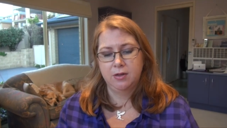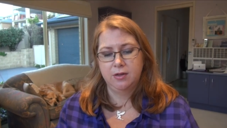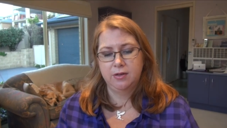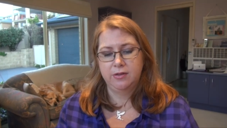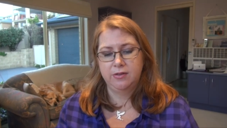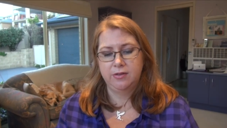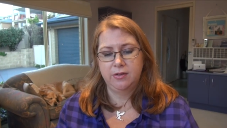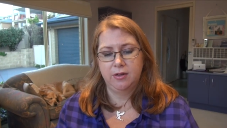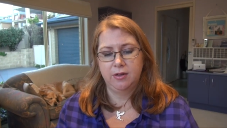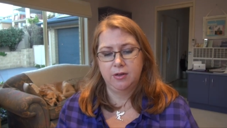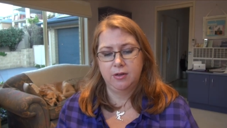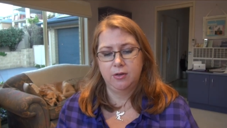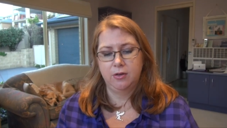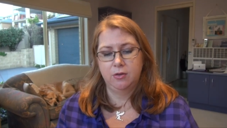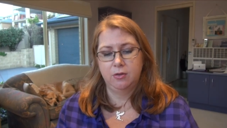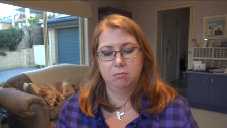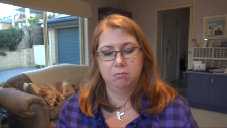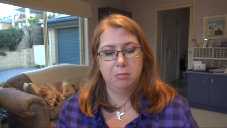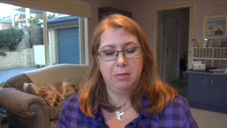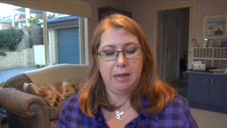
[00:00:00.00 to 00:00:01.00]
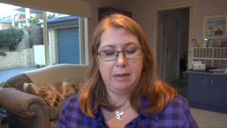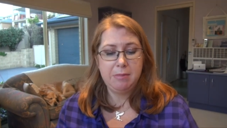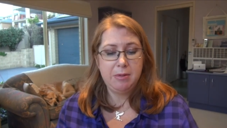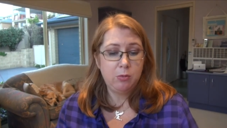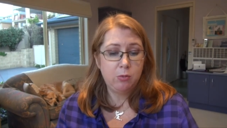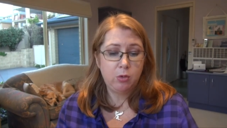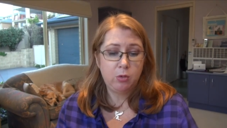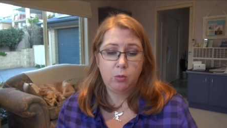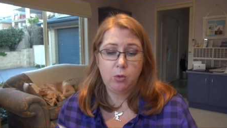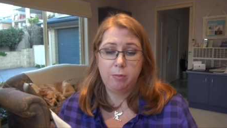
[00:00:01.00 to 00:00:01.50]
So maybe
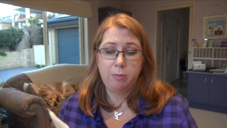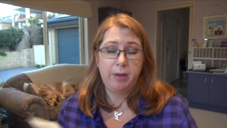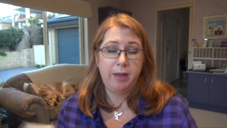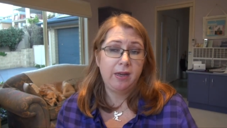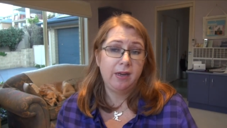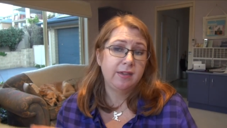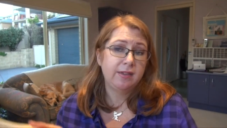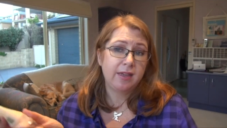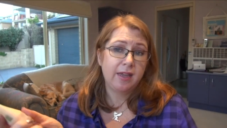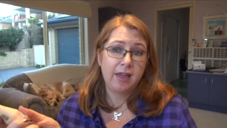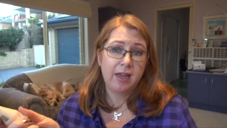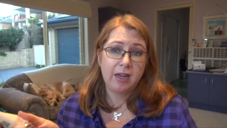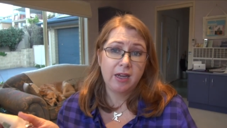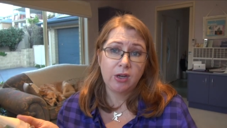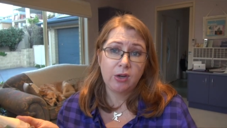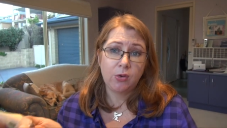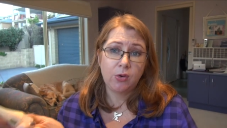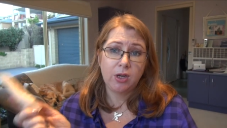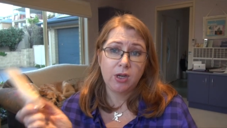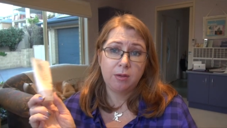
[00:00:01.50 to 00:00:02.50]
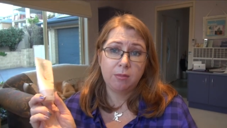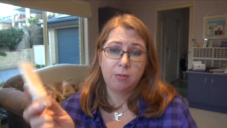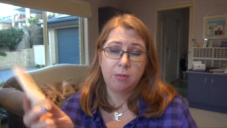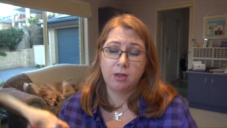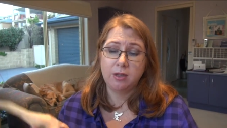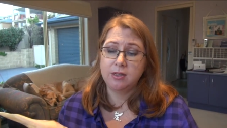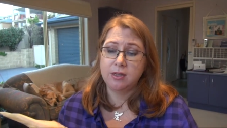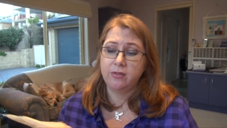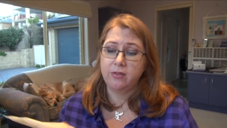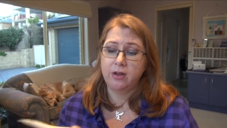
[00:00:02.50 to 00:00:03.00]
it would work better as a hand cream.
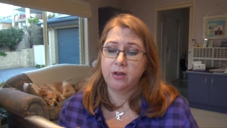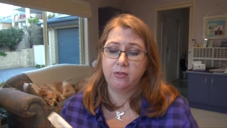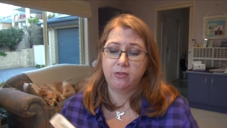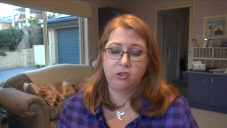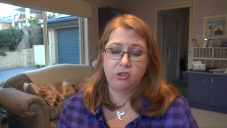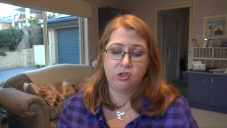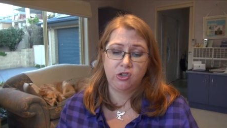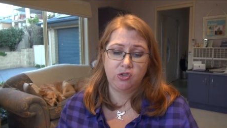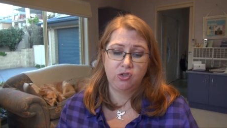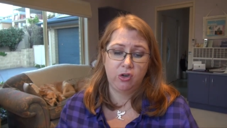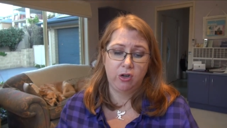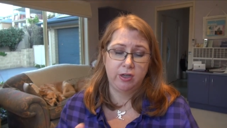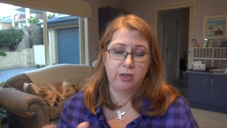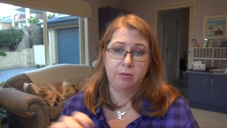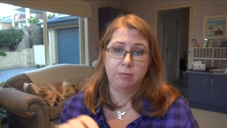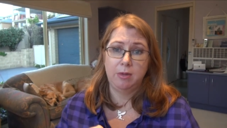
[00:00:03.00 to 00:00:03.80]
I never actually tried it.